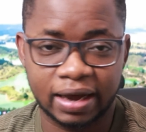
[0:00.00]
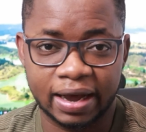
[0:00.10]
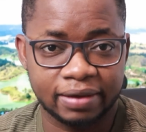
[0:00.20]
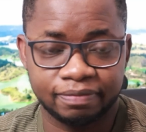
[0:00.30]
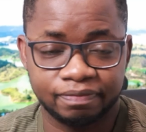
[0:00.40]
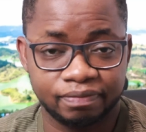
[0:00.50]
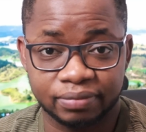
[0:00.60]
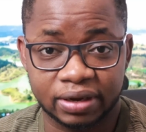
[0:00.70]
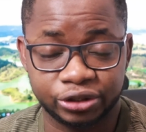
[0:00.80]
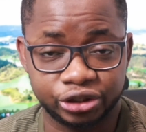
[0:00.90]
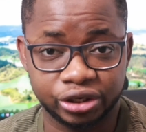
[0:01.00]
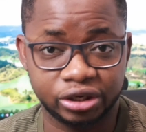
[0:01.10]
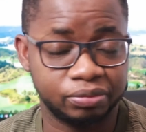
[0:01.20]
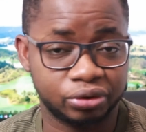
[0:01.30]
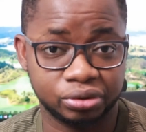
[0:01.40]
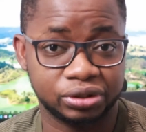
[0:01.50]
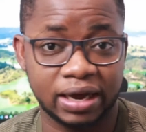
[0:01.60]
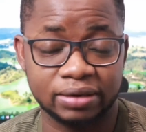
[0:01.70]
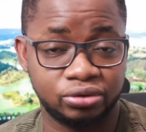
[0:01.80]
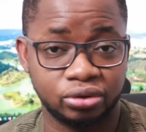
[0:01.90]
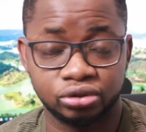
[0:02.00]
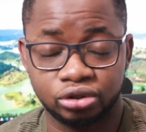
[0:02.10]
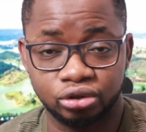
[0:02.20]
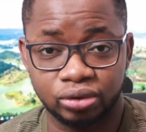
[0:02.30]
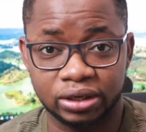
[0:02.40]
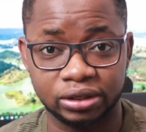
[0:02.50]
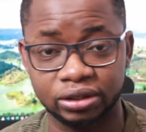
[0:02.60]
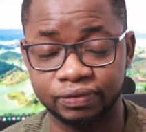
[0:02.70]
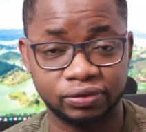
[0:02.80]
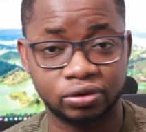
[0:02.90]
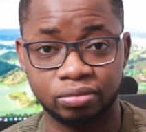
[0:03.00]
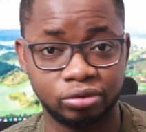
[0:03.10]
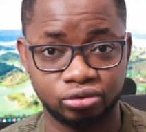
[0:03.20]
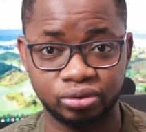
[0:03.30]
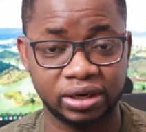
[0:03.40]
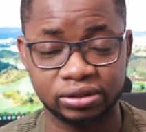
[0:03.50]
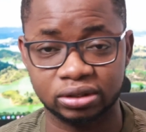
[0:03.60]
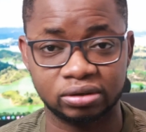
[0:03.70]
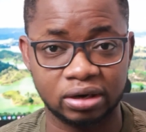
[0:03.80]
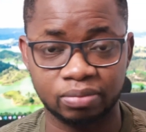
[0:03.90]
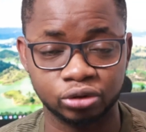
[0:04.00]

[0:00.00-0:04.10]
I can share them, because I don't usually even come on Twitter, Instagram.